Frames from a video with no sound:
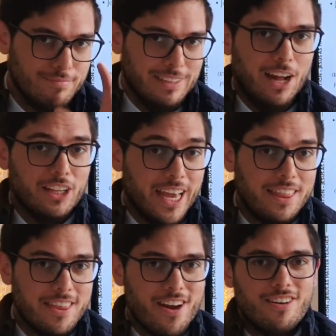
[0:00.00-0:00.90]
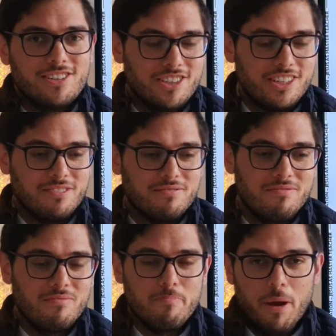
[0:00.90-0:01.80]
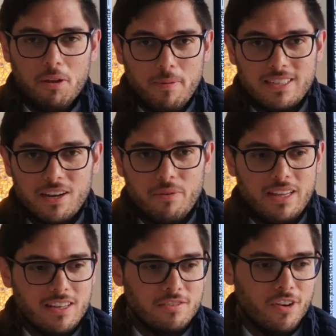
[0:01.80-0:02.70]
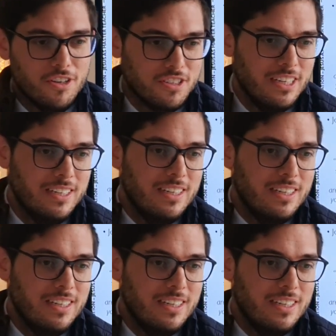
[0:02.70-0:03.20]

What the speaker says: now I'll get there, just bear with me as I read this verse.